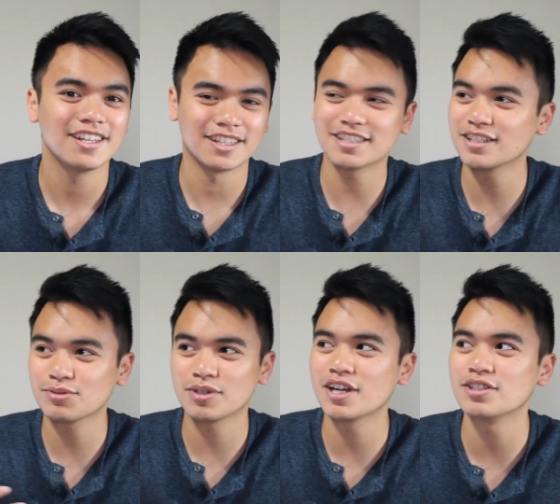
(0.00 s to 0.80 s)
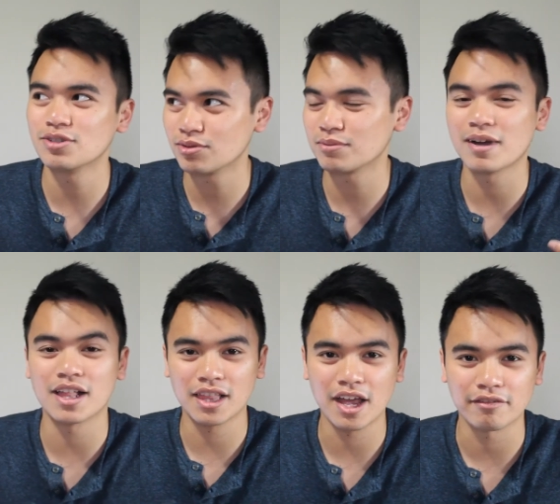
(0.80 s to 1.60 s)
This is what I do with my
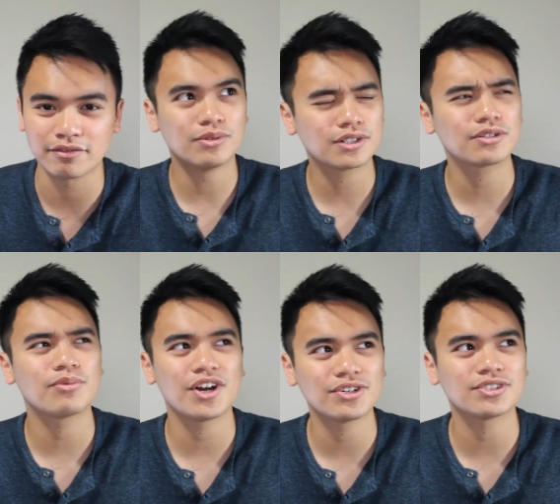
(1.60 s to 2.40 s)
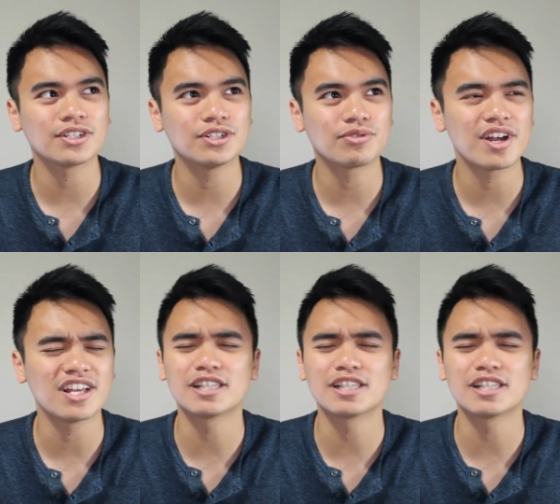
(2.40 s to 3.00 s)
life. You wonder why you're single, Randy?